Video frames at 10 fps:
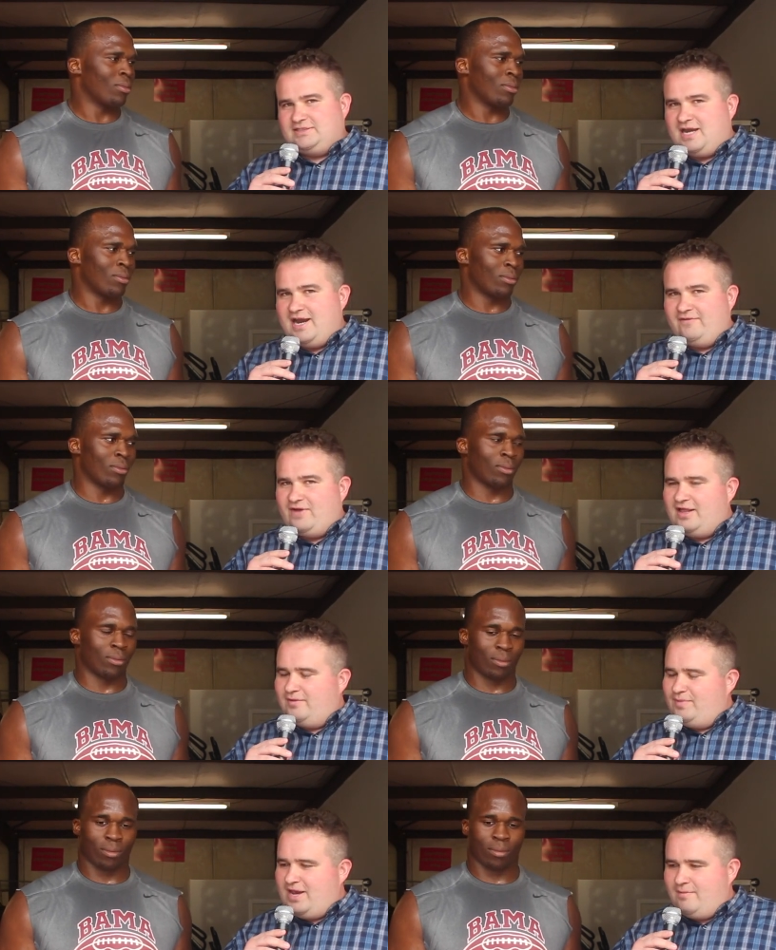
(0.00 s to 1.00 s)
Speaker 1: Tide of
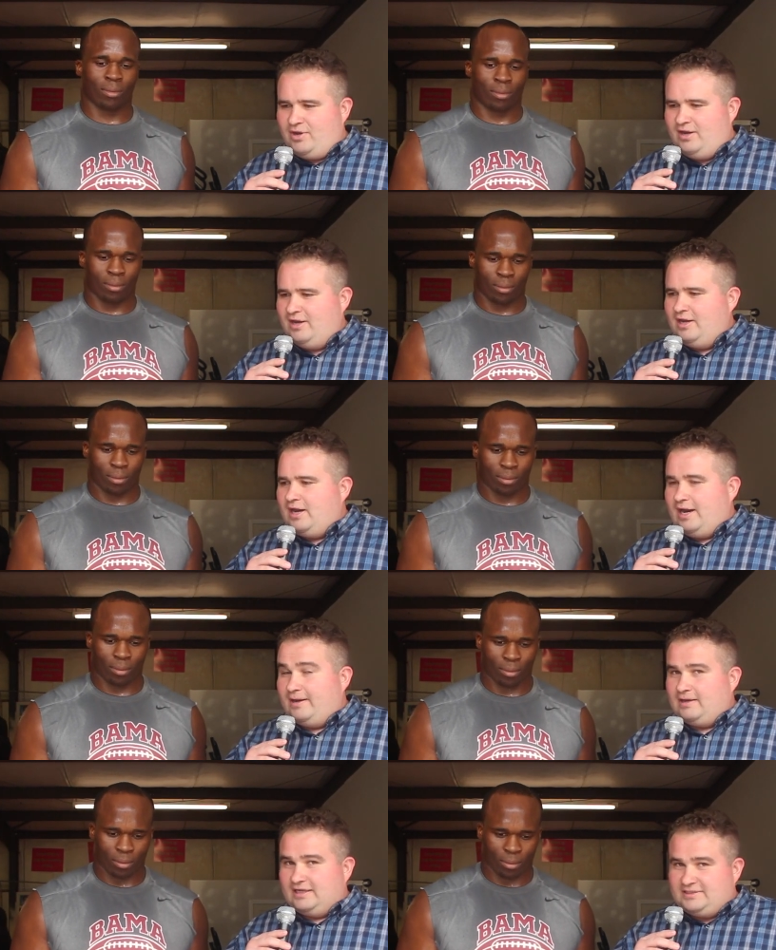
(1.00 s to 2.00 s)
Alabama,
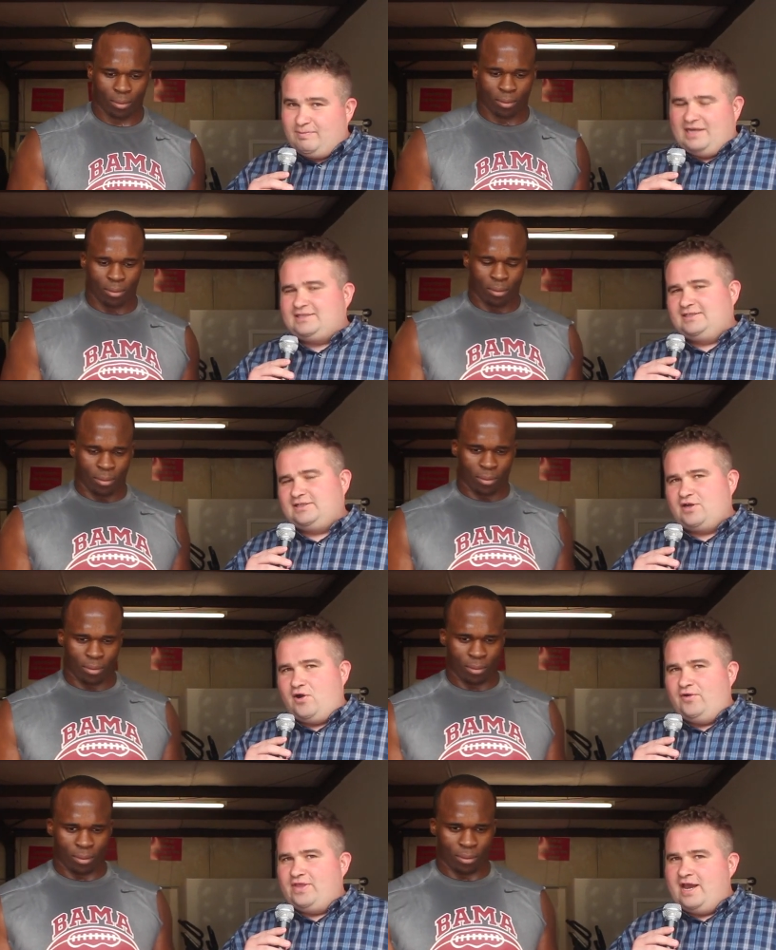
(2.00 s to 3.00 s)
expected to
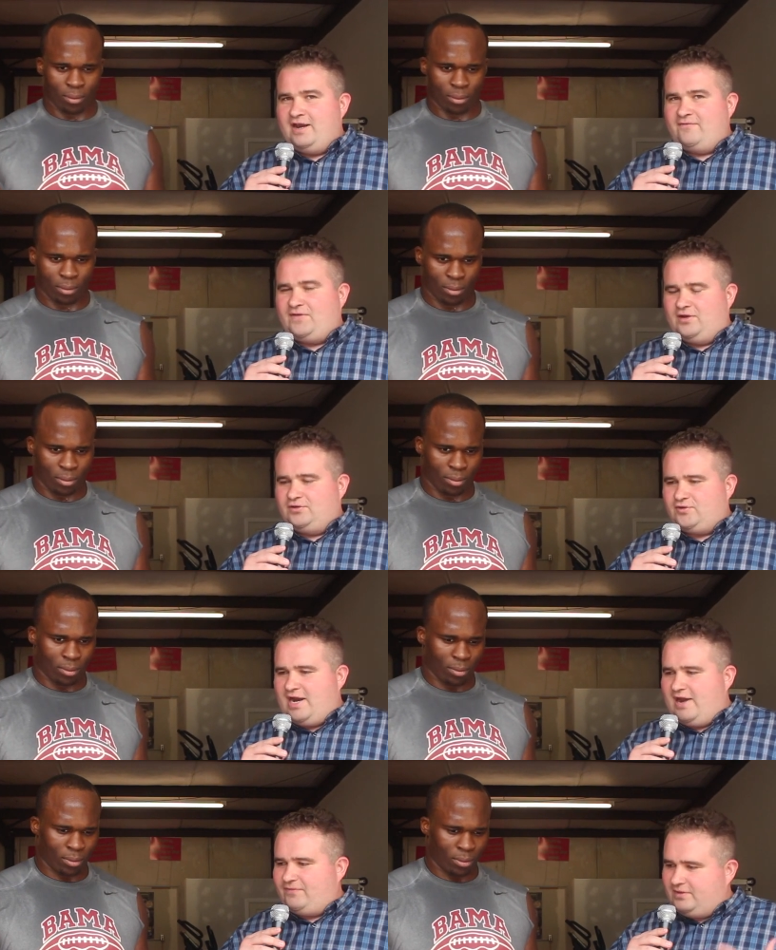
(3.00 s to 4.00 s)
go in the NFL
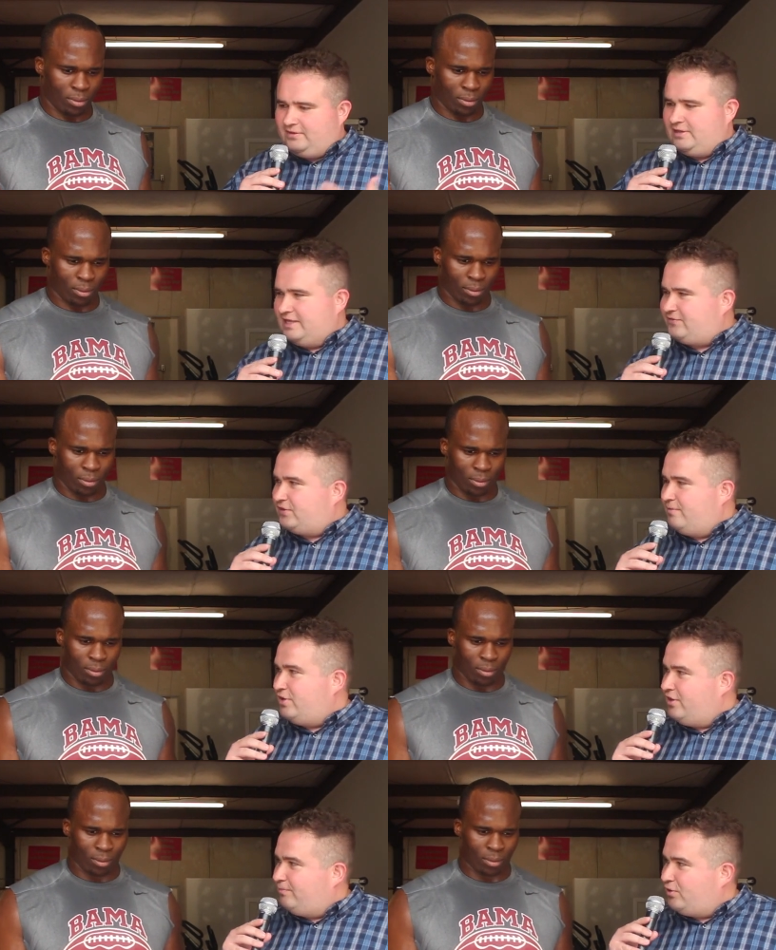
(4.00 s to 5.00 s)
Draft. Thanks for
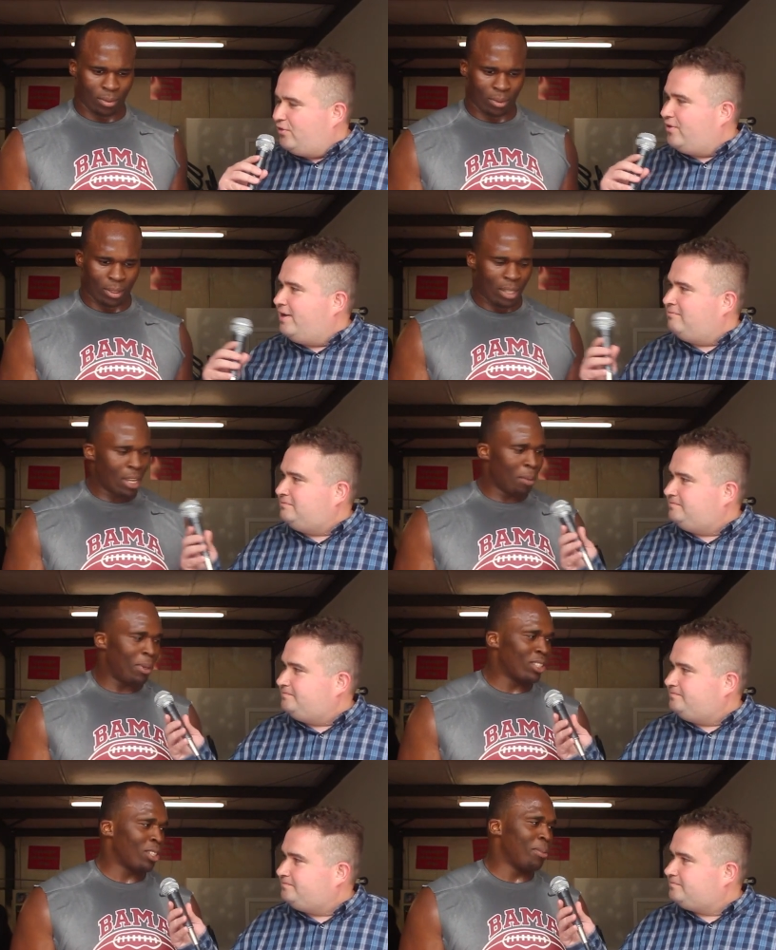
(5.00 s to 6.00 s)
coming on the program.
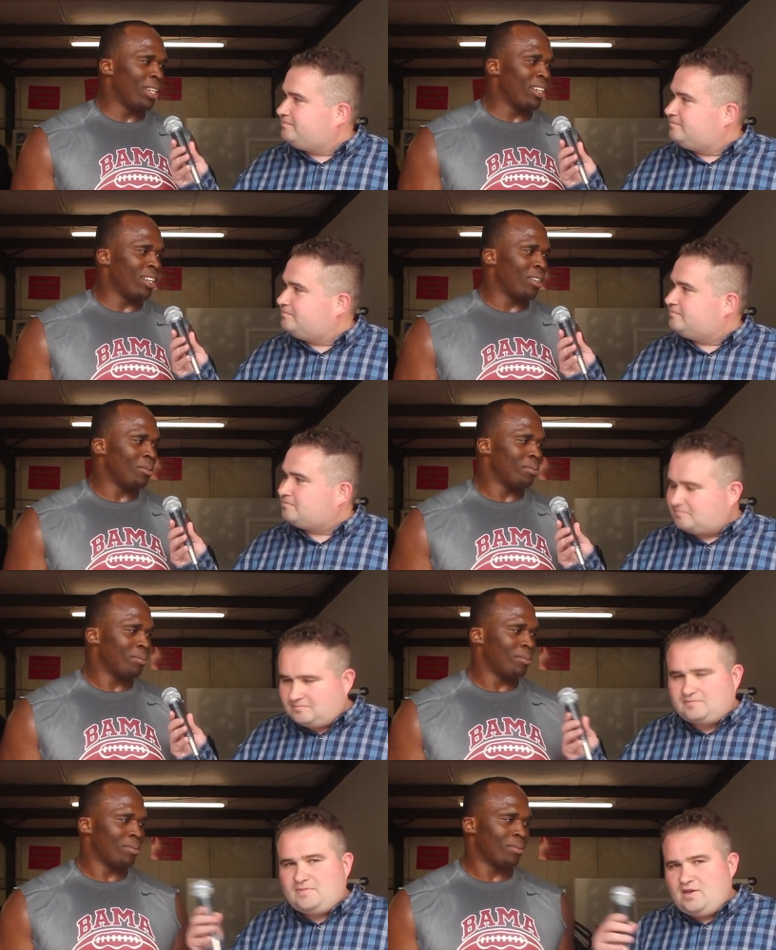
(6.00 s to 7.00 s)
Speaker 2: Pleasure to be here.
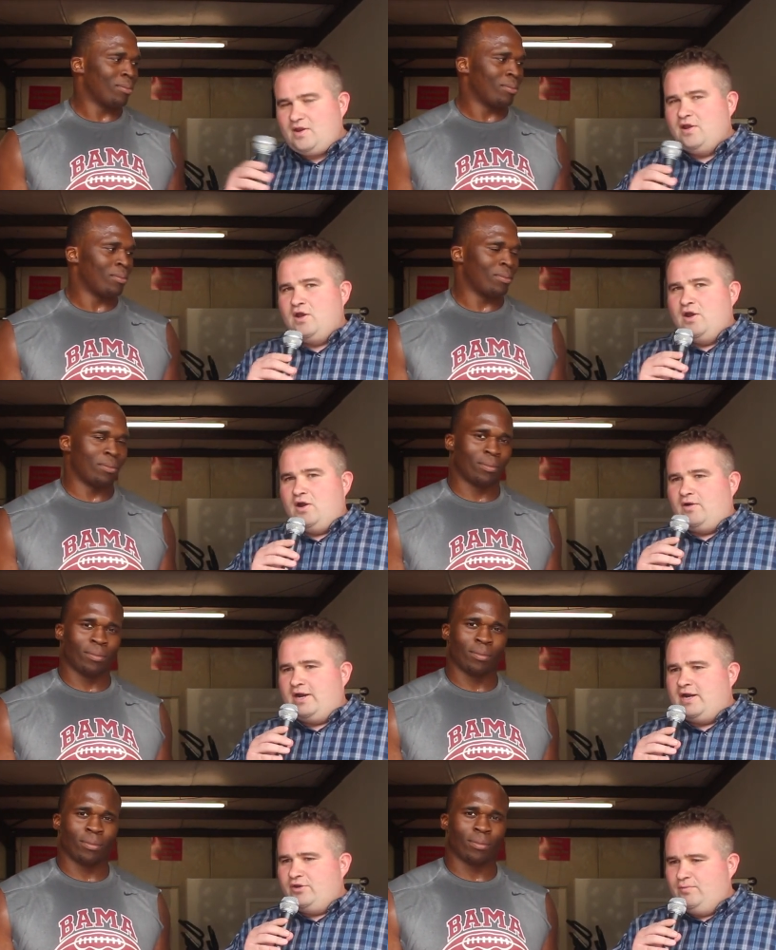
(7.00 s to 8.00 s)
Speaker 1: All
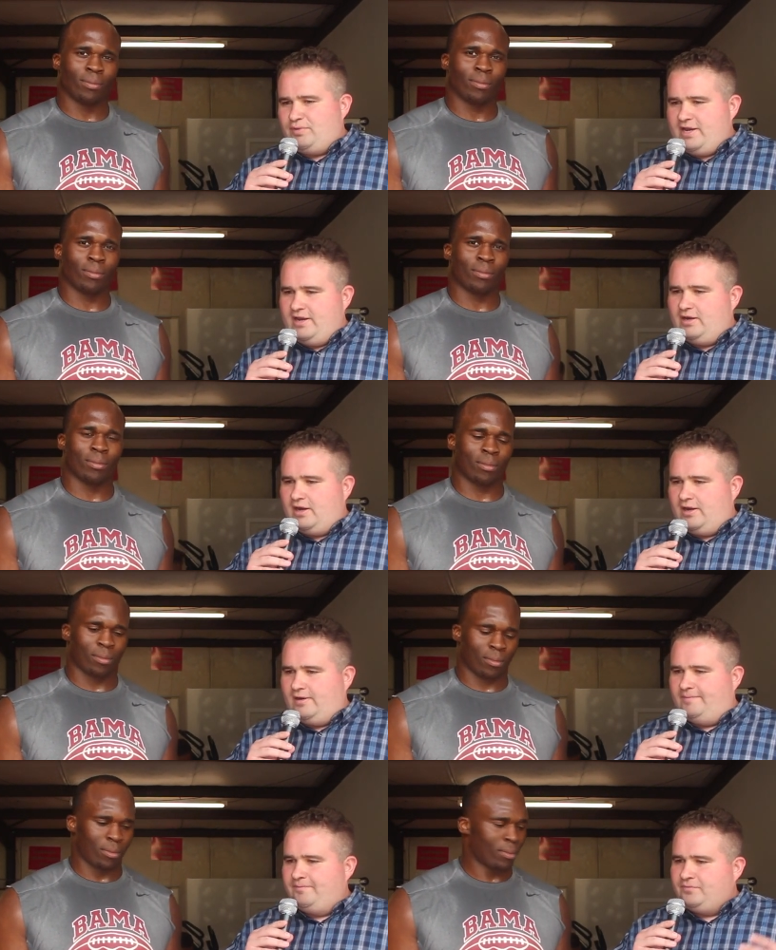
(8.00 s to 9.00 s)
right, now you played
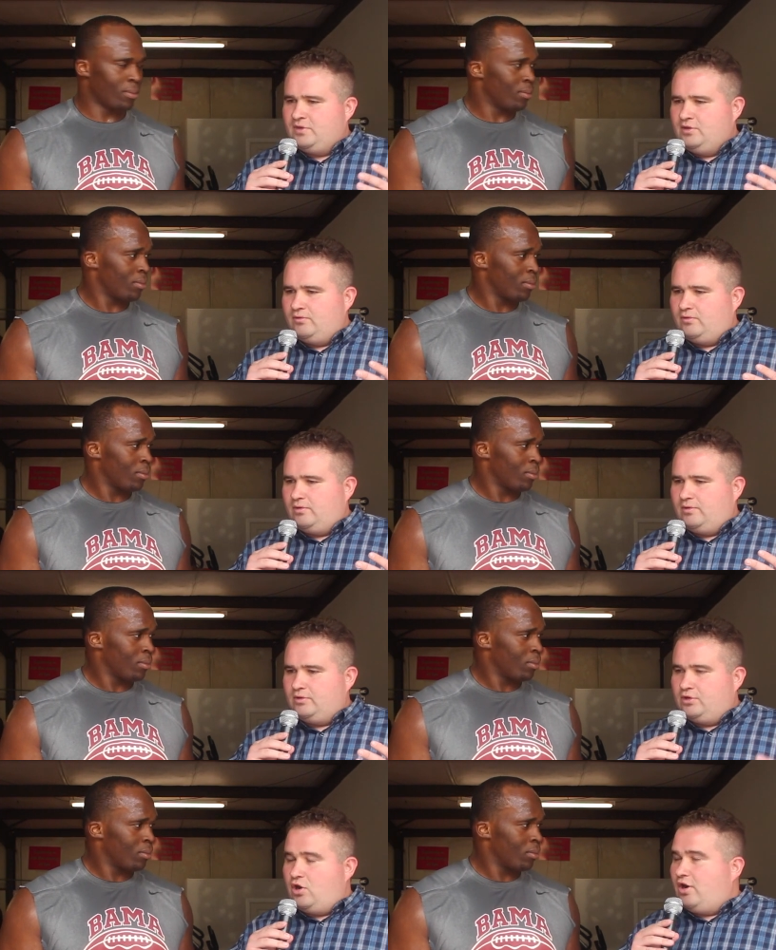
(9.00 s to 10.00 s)
um,
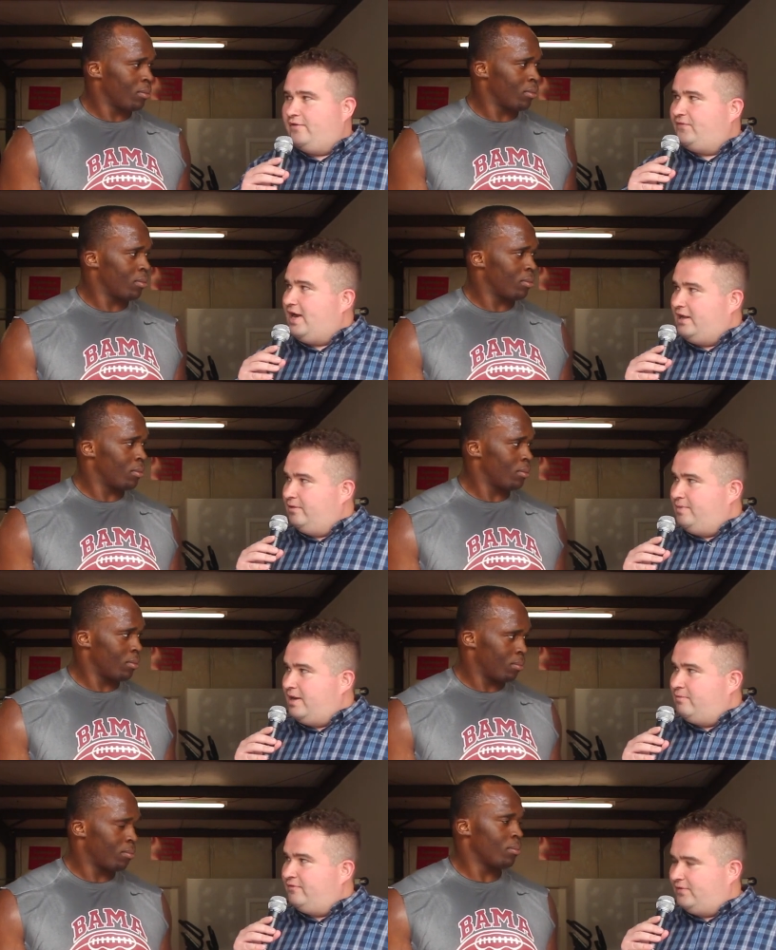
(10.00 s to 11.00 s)
guard for
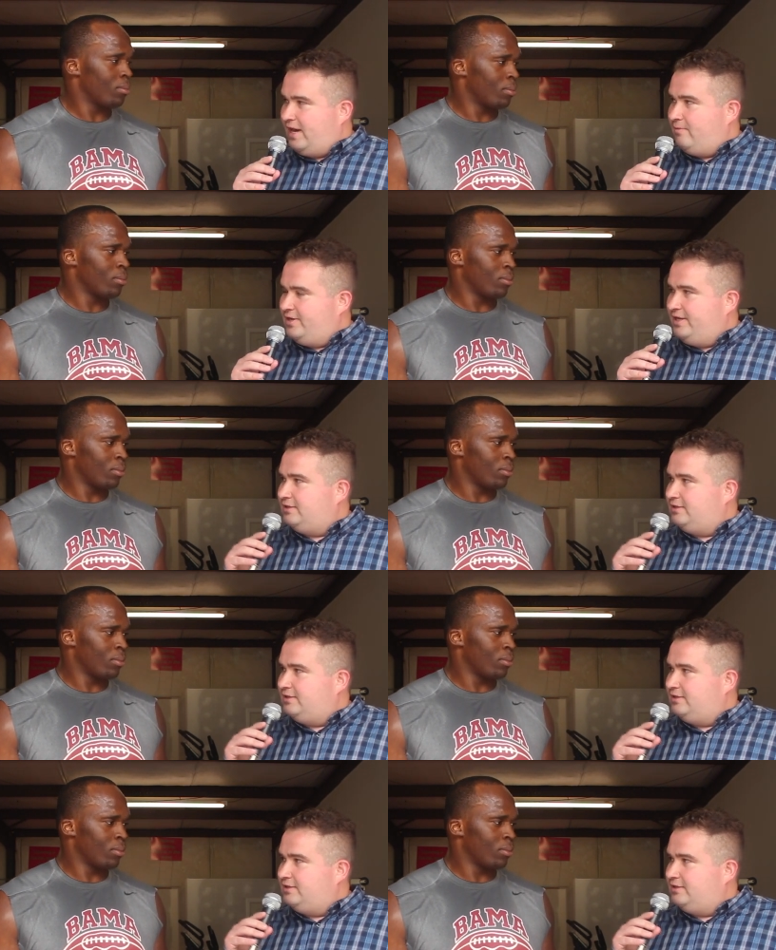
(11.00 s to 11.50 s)
Alabama for how many